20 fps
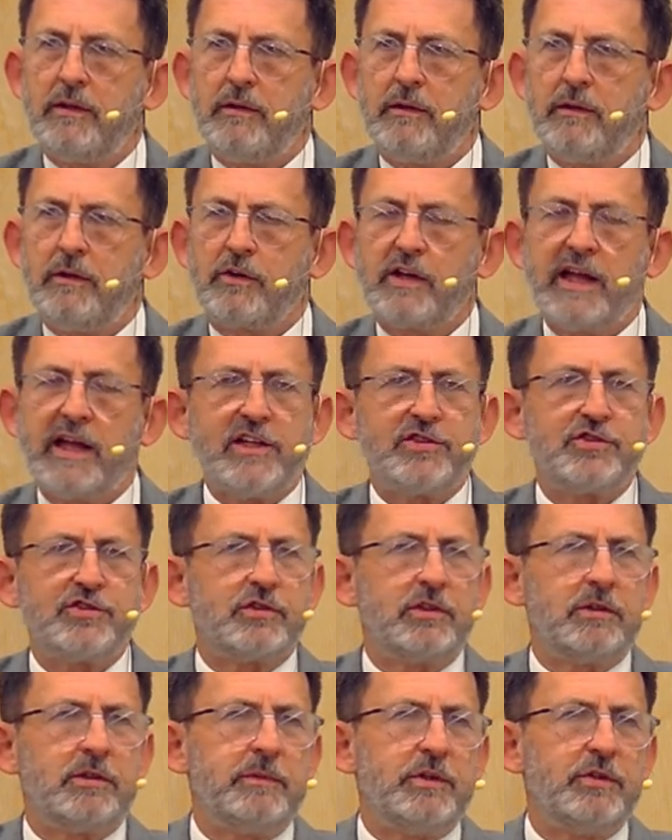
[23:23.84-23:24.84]

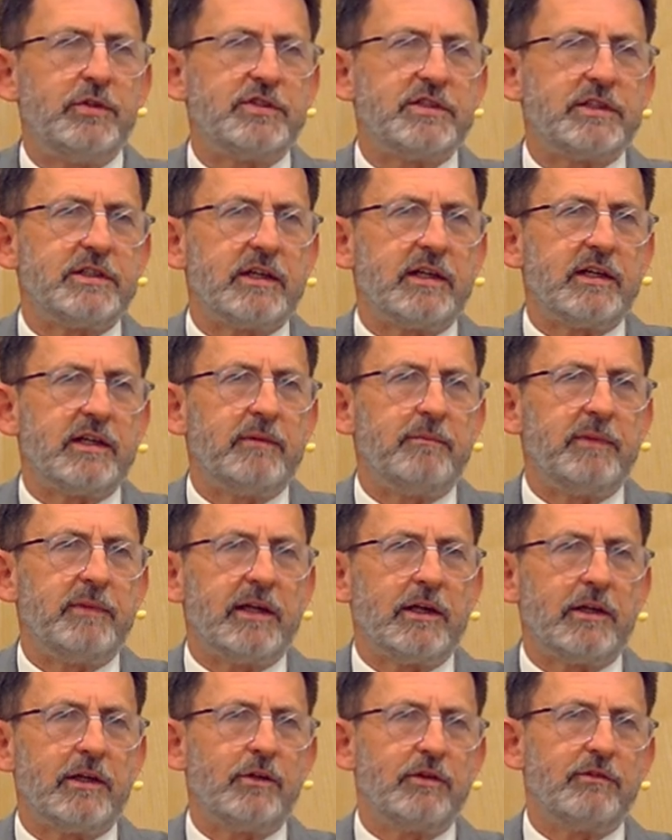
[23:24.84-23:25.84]
orchestral music and make
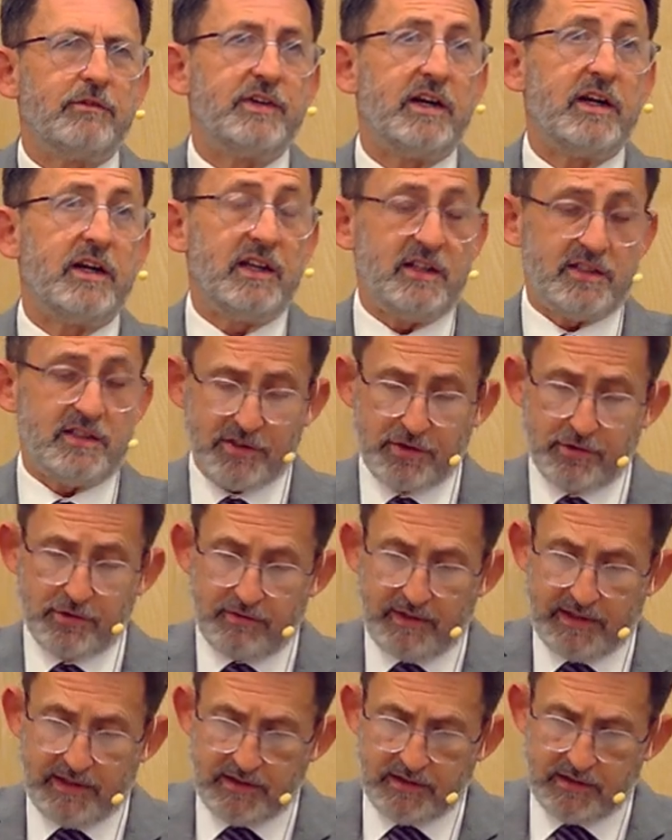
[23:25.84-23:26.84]
it look very
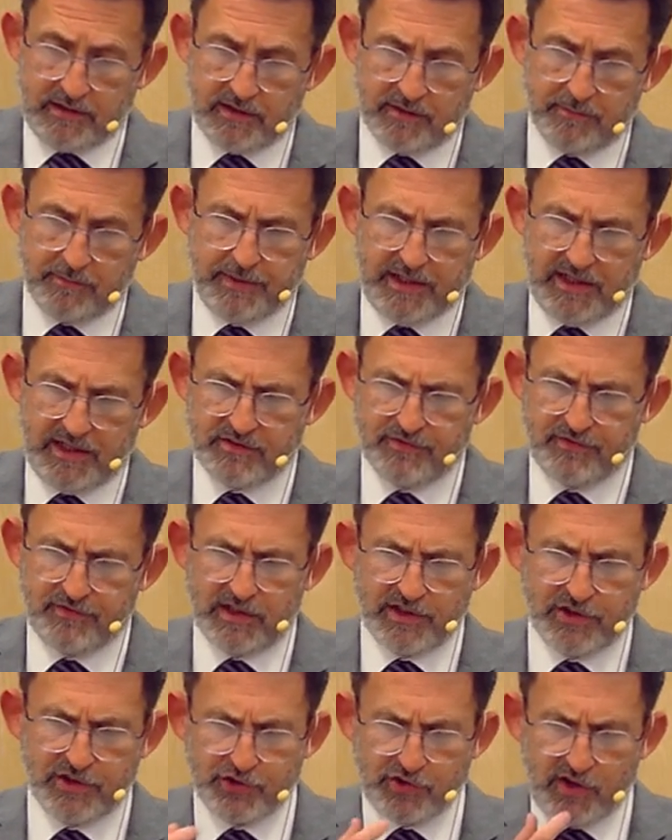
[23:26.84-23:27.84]
serene and peaceful
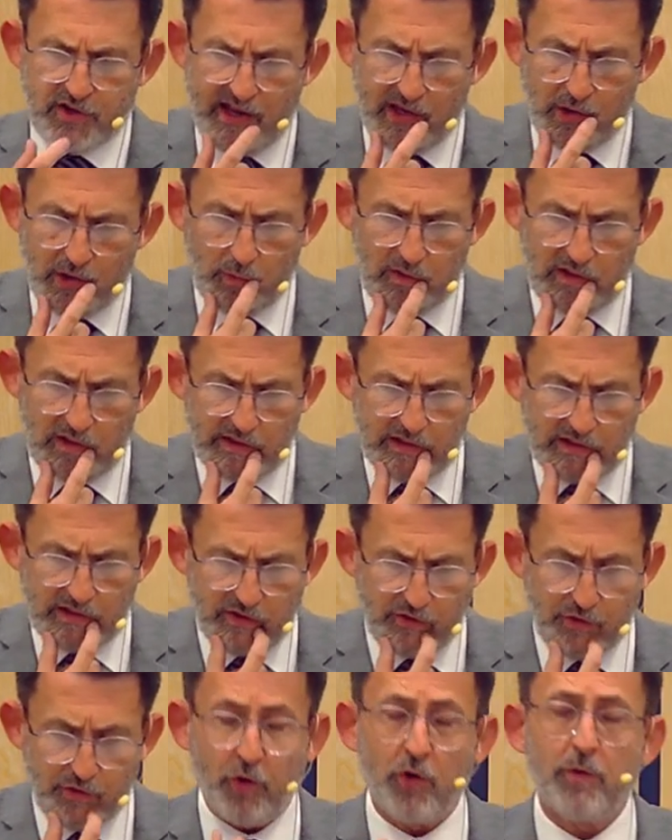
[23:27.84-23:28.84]
and tranquil and
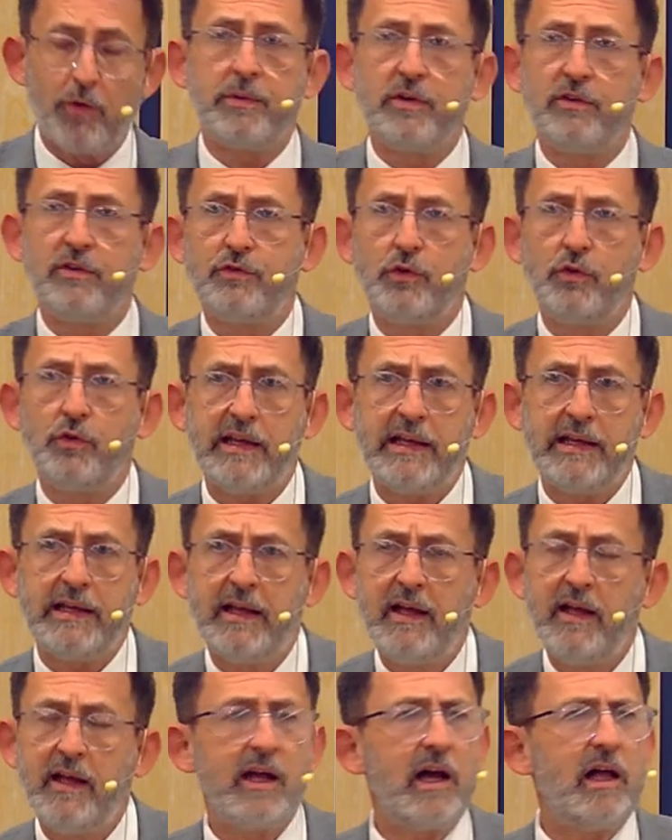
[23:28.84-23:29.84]
thought provoking.
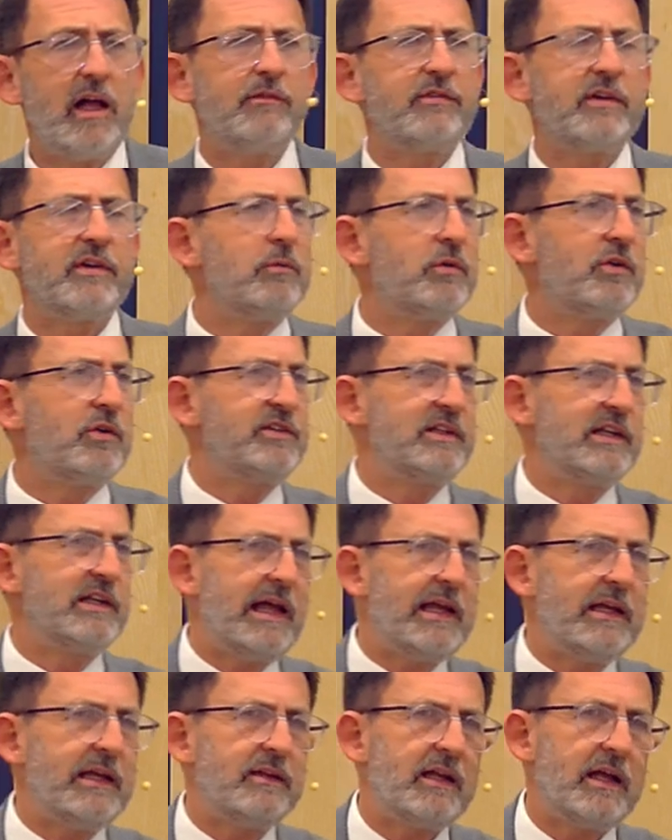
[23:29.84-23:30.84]
Calvary wasn't
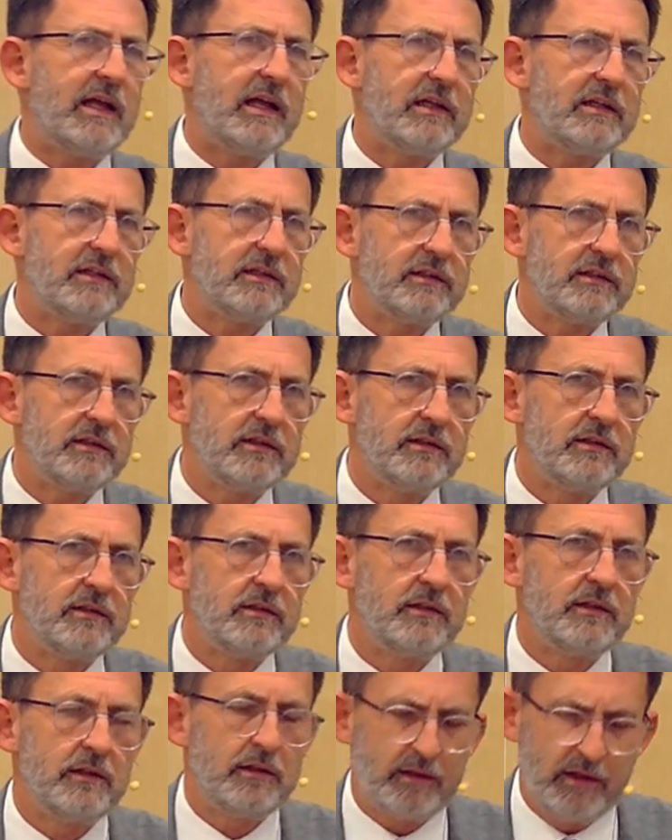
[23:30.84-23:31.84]
like that.
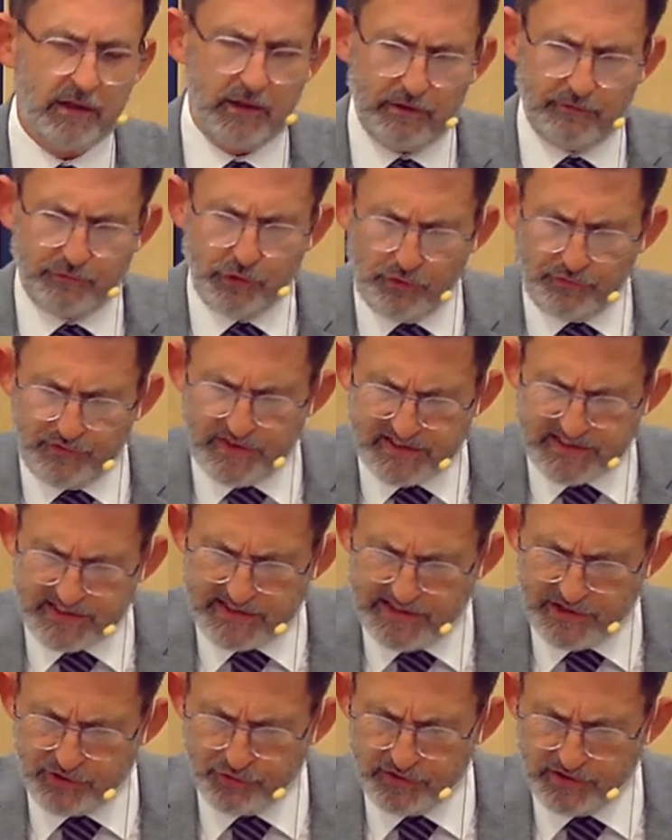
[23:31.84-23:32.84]
If you visit
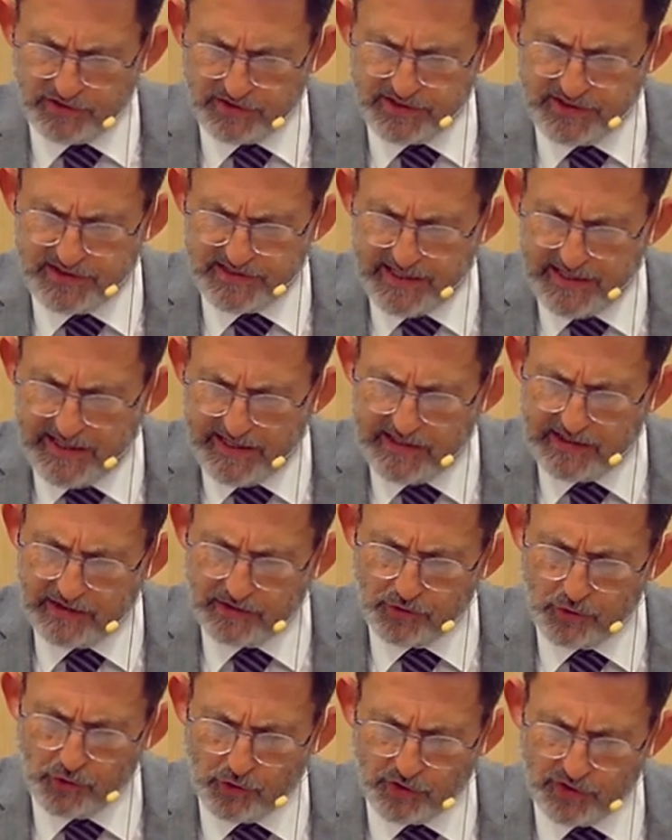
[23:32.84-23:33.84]
Israel today in
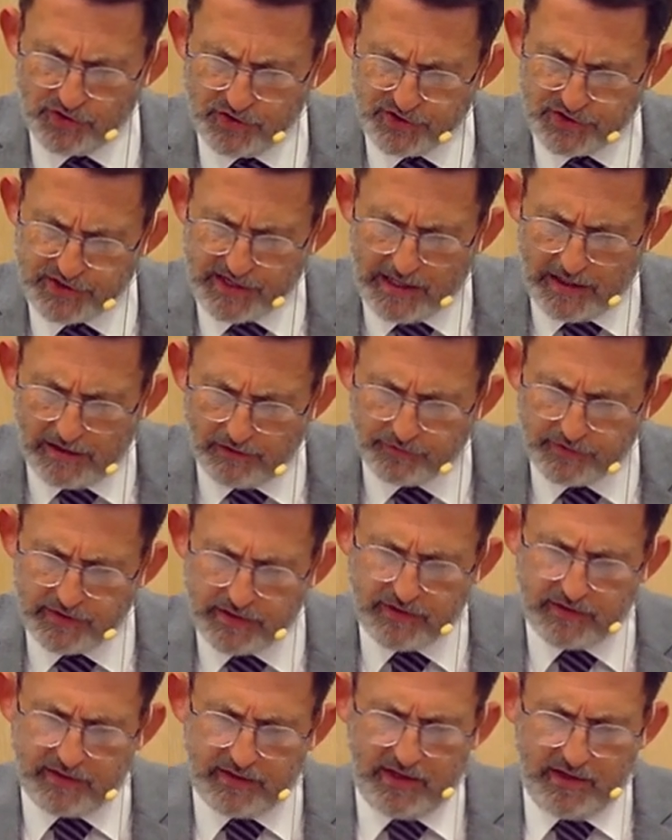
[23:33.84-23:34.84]
Gordon's Calvary,
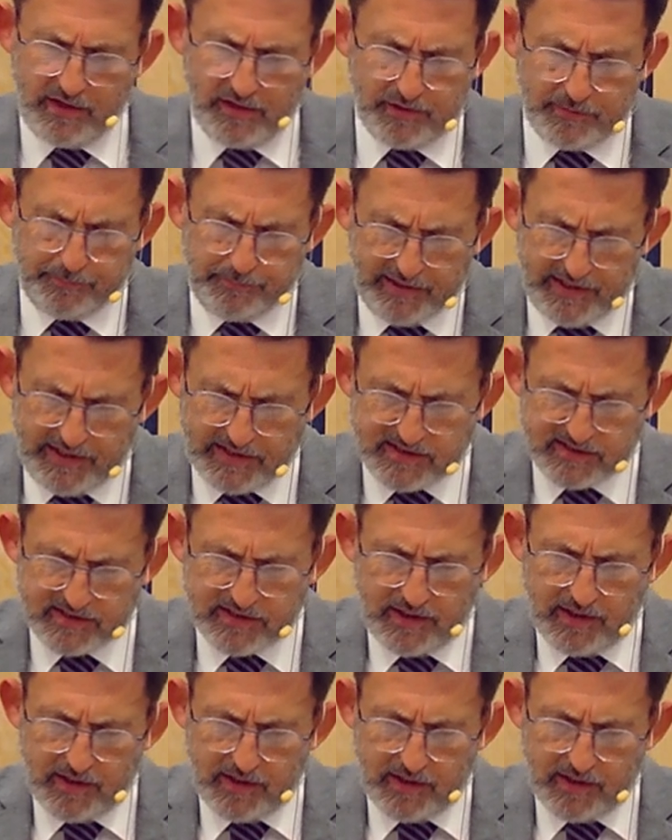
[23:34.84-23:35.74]
the, the place